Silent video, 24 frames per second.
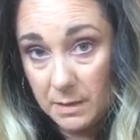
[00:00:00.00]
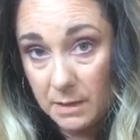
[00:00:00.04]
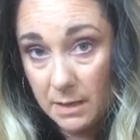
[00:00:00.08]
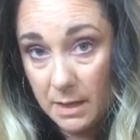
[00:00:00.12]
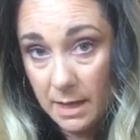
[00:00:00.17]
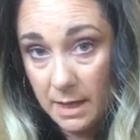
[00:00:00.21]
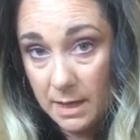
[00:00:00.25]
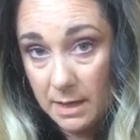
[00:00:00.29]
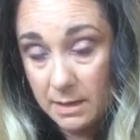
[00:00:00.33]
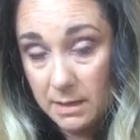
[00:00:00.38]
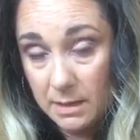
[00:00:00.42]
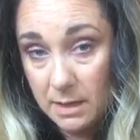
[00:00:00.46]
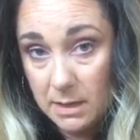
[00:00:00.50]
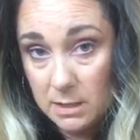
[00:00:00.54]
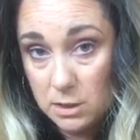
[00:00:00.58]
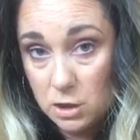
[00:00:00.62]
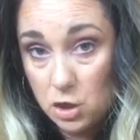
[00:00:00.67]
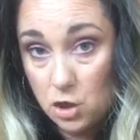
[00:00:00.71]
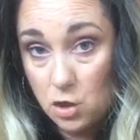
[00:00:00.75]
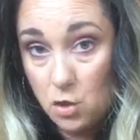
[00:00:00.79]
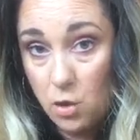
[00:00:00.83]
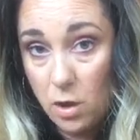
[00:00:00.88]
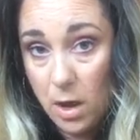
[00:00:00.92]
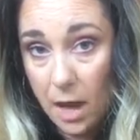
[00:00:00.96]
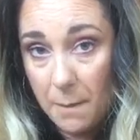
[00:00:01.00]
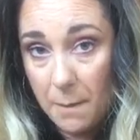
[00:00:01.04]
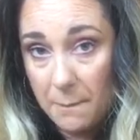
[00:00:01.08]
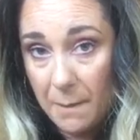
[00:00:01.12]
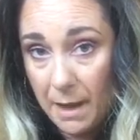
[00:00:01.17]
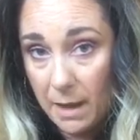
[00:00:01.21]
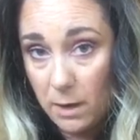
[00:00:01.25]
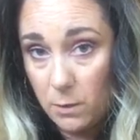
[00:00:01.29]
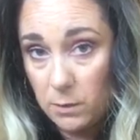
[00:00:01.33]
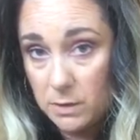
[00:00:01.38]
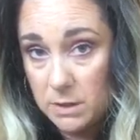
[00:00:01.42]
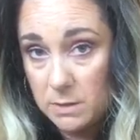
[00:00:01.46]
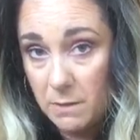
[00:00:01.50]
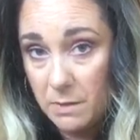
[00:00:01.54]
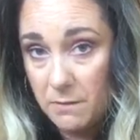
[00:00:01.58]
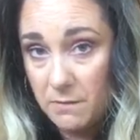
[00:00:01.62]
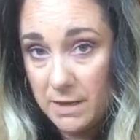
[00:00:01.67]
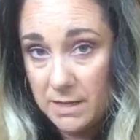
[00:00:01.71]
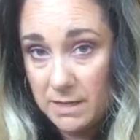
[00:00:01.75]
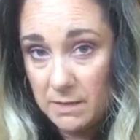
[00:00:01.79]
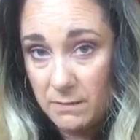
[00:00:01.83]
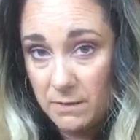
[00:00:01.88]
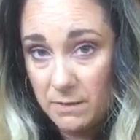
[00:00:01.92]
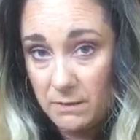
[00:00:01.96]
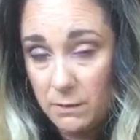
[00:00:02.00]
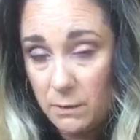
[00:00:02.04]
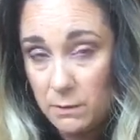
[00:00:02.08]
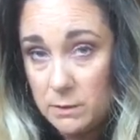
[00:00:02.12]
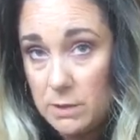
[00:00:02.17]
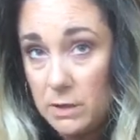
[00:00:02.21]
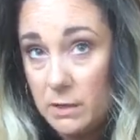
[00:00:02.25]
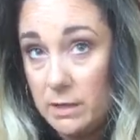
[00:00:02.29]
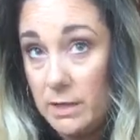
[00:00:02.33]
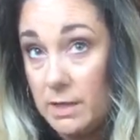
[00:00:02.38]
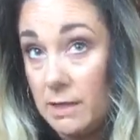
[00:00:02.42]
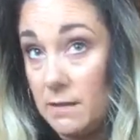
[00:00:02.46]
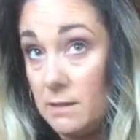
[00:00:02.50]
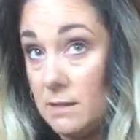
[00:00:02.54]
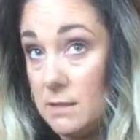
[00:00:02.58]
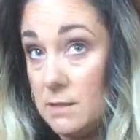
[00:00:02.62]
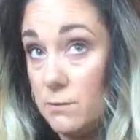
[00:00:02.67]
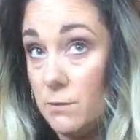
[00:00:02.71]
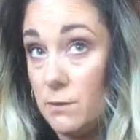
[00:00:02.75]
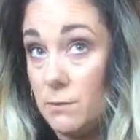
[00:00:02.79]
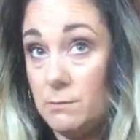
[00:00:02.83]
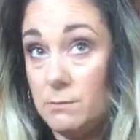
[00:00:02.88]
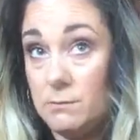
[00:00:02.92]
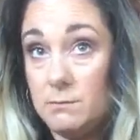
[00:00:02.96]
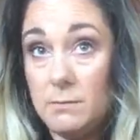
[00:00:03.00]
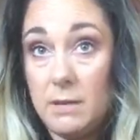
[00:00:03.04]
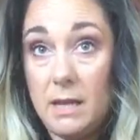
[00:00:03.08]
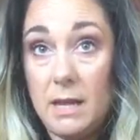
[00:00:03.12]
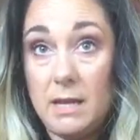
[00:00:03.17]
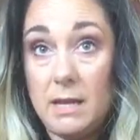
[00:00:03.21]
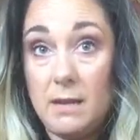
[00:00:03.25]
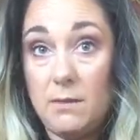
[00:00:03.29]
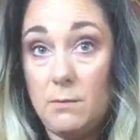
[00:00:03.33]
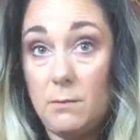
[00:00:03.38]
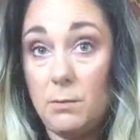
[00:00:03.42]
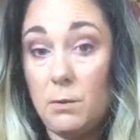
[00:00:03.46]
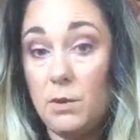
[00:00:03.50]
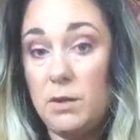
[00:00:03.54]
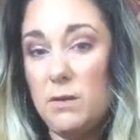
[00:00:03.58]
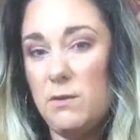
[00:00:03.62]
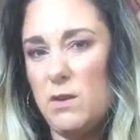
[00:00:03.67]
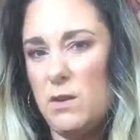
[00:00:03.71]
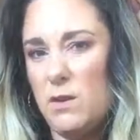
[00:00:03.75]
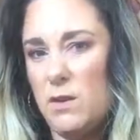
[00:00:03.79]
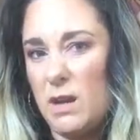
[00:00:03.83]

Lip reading: yeah? So you're going backwards, but effectively if you was looking at this from any other point of view,